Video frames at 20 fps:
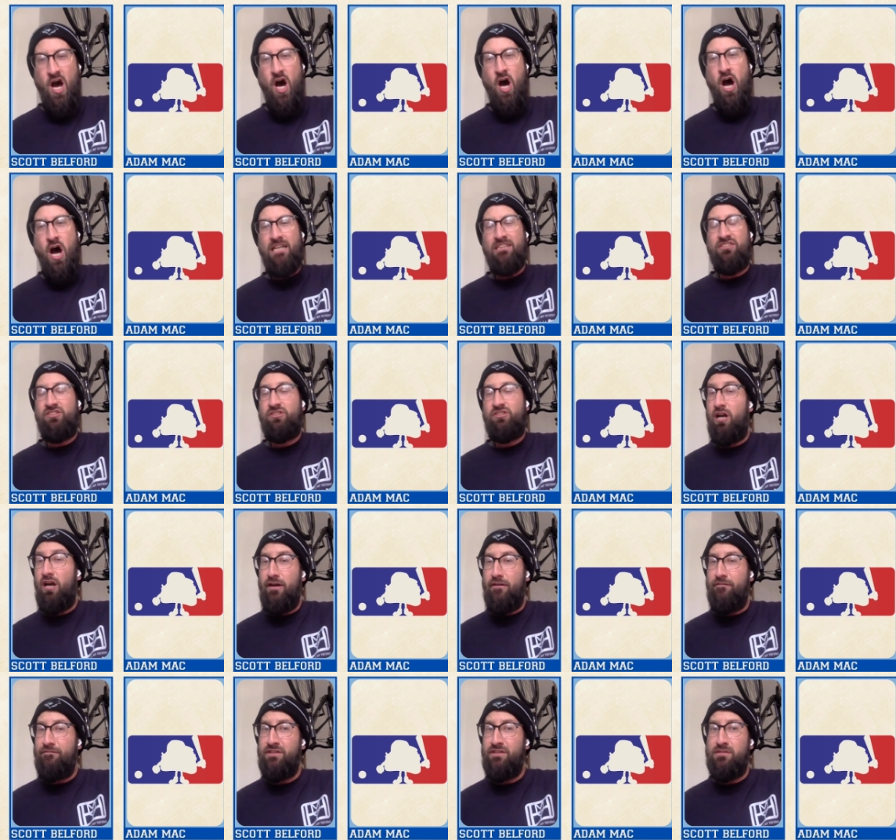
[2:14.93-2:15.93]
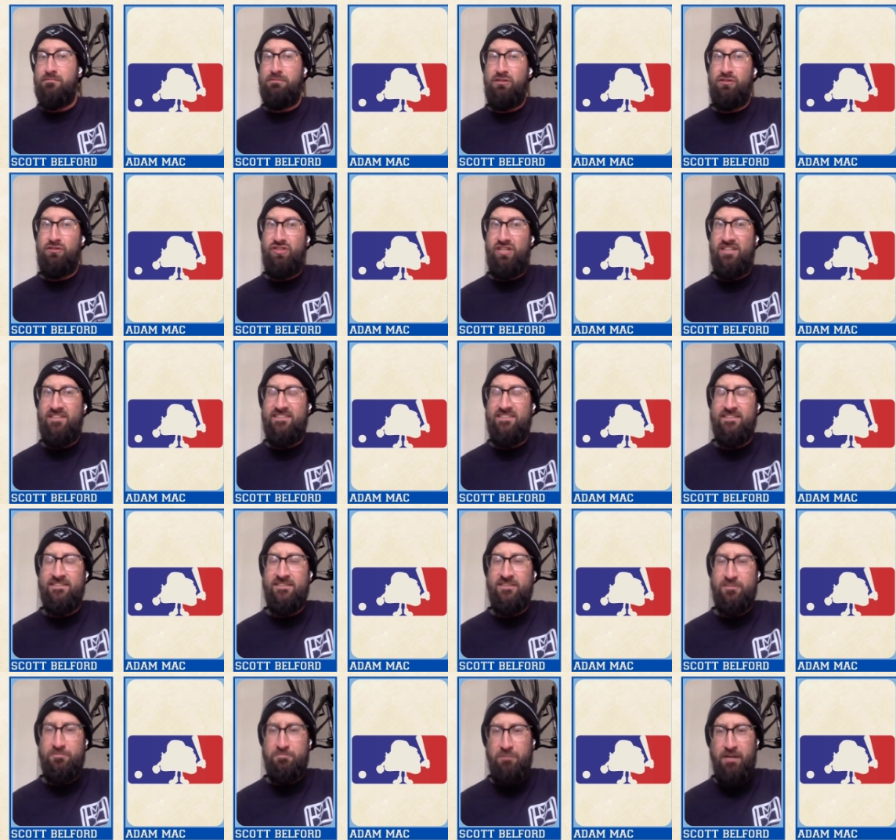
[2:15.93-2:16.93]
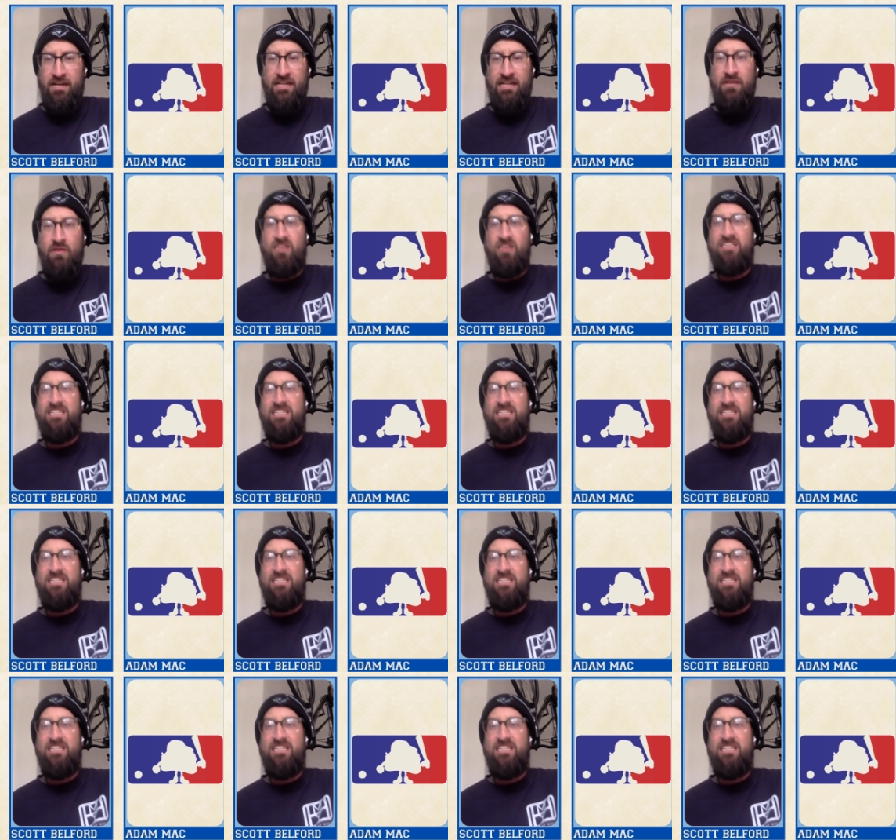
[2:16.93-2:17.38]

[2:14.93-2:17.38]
Hot start for the Blue Jays in the spring.